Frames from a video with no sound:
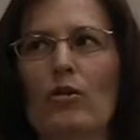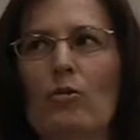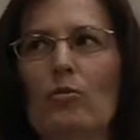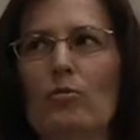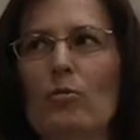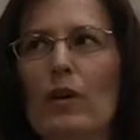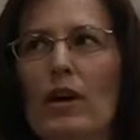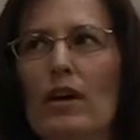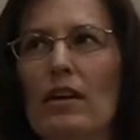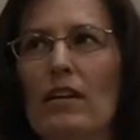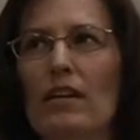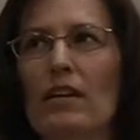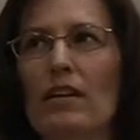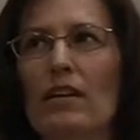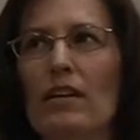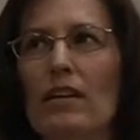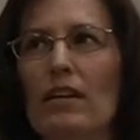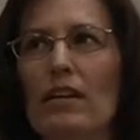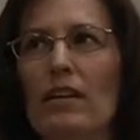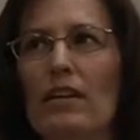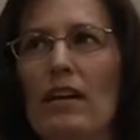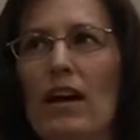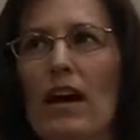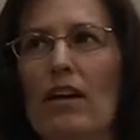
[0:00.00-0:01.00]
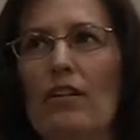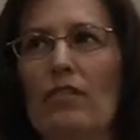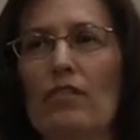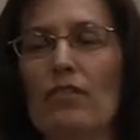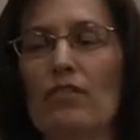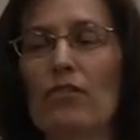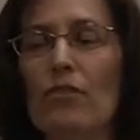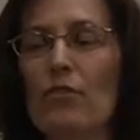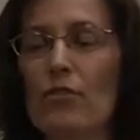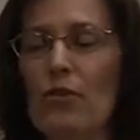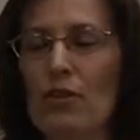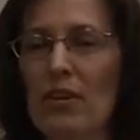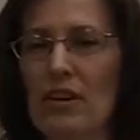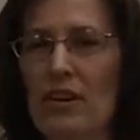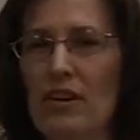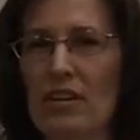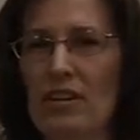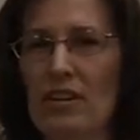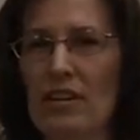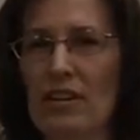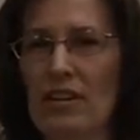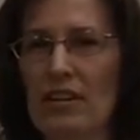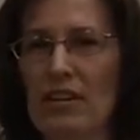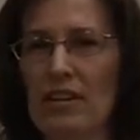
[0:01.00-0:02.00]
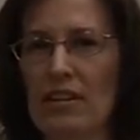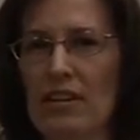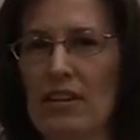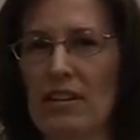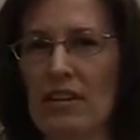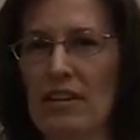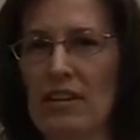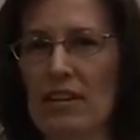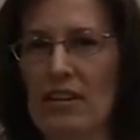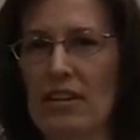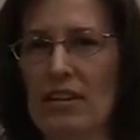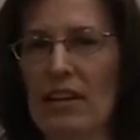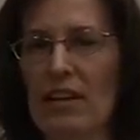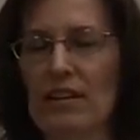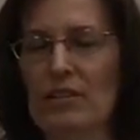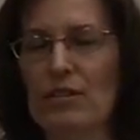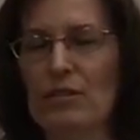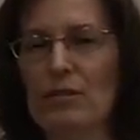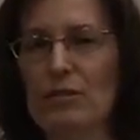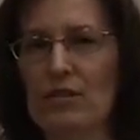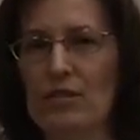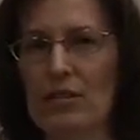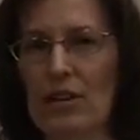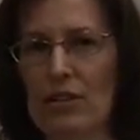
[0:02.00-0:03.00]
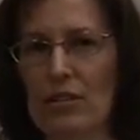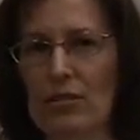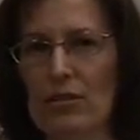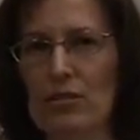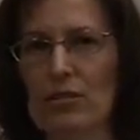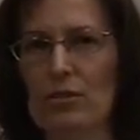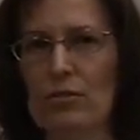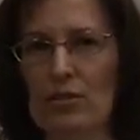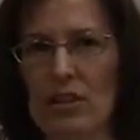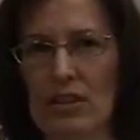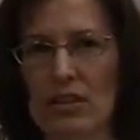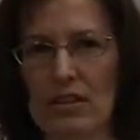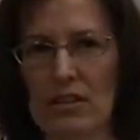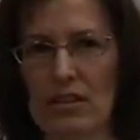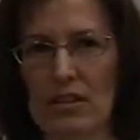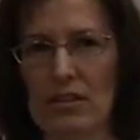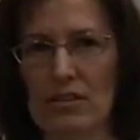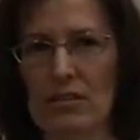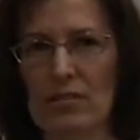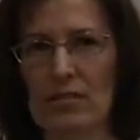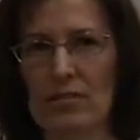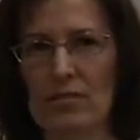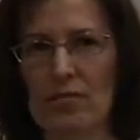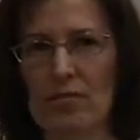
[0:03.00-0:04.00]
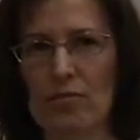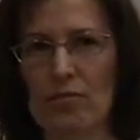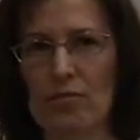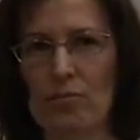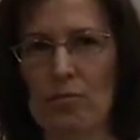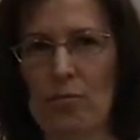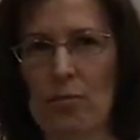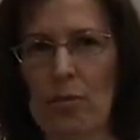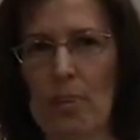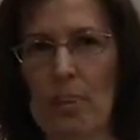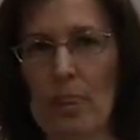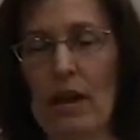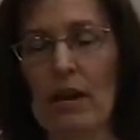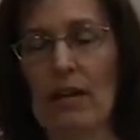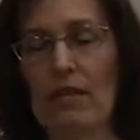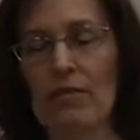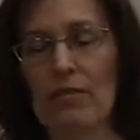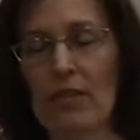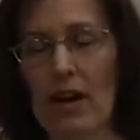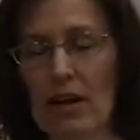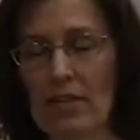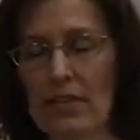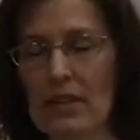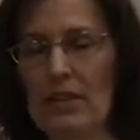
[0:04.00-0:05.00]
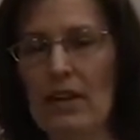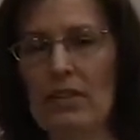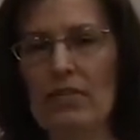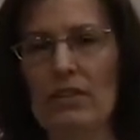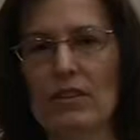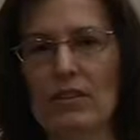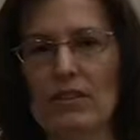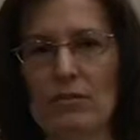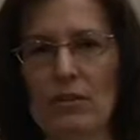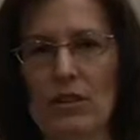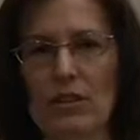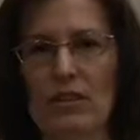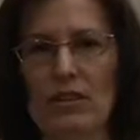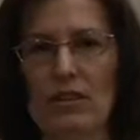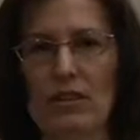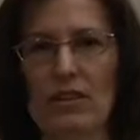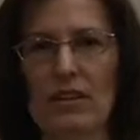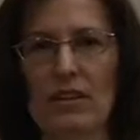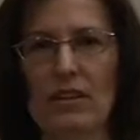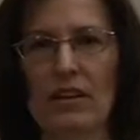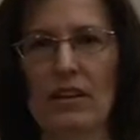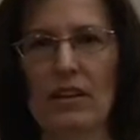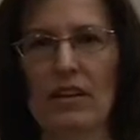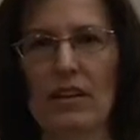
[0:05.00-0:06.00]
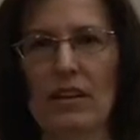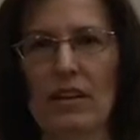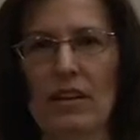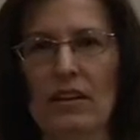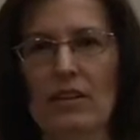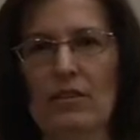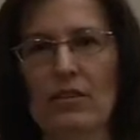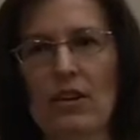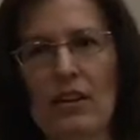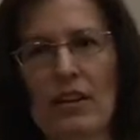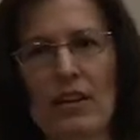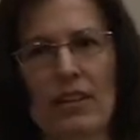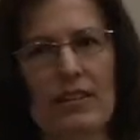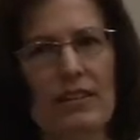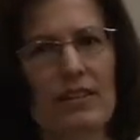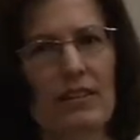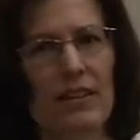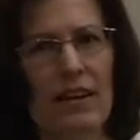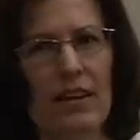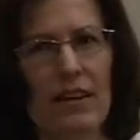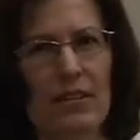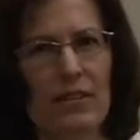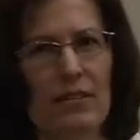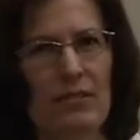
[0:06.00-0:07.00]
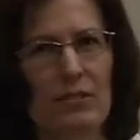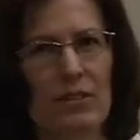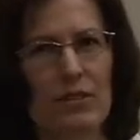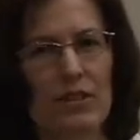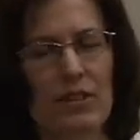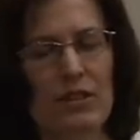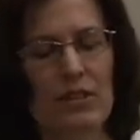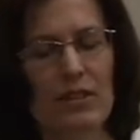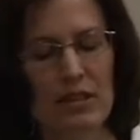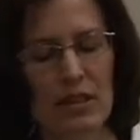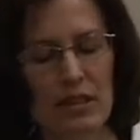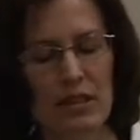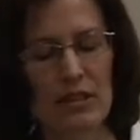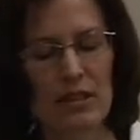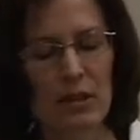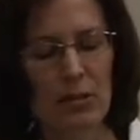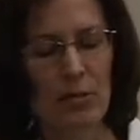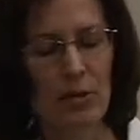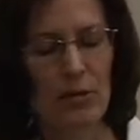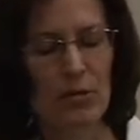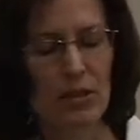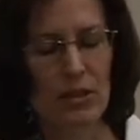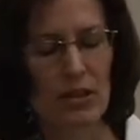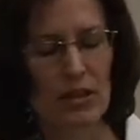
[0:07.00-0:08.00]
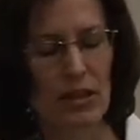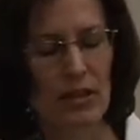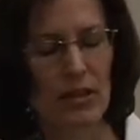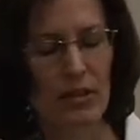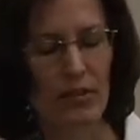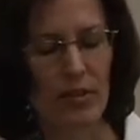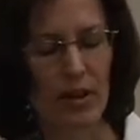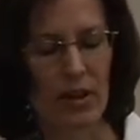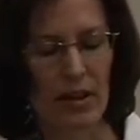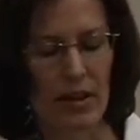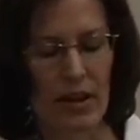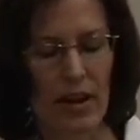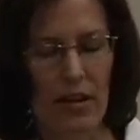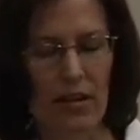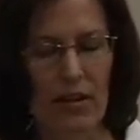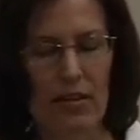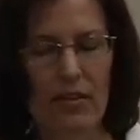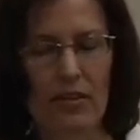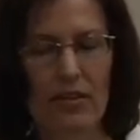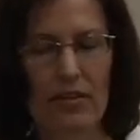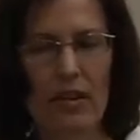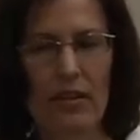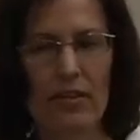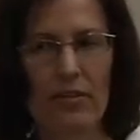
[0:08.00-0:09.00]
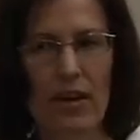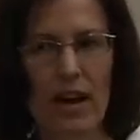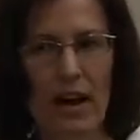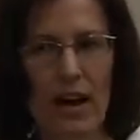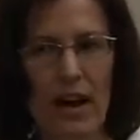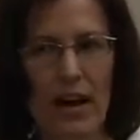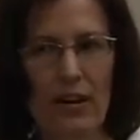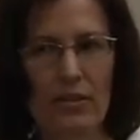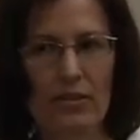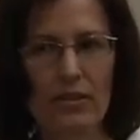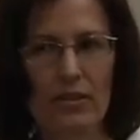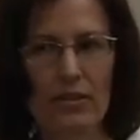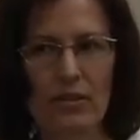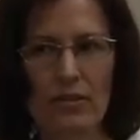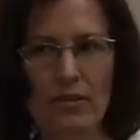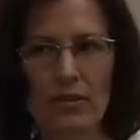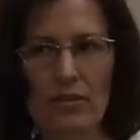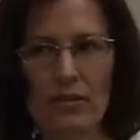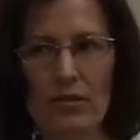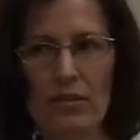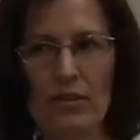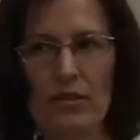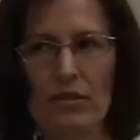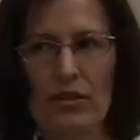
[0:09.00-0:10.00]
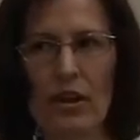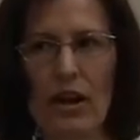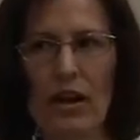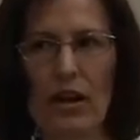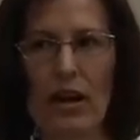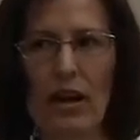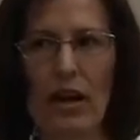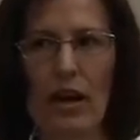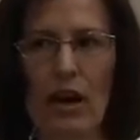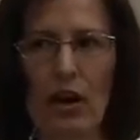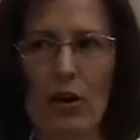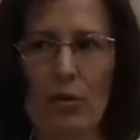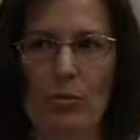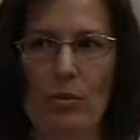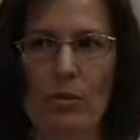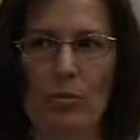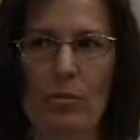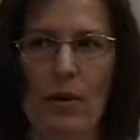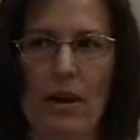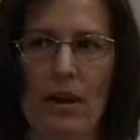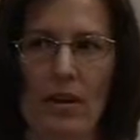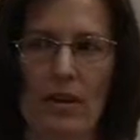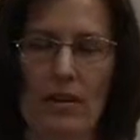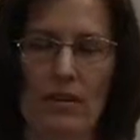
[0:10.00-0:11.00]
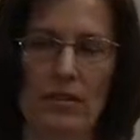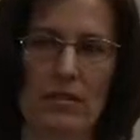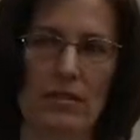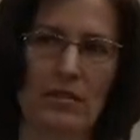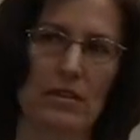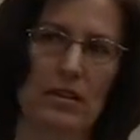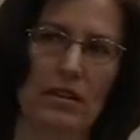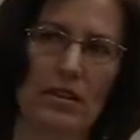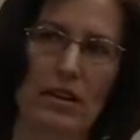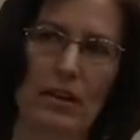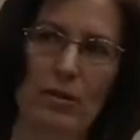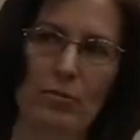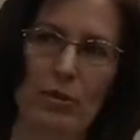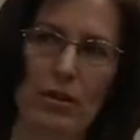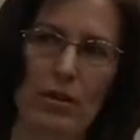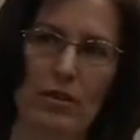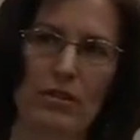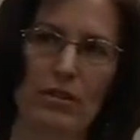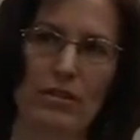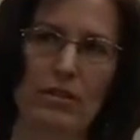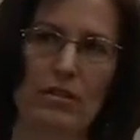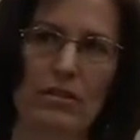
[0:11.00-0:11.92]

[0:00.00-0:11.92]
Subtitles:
But at 4, that started to switch. And at 5, it definitely switched. So I thought it's something we're studying right now, of how to try to help the parents keep their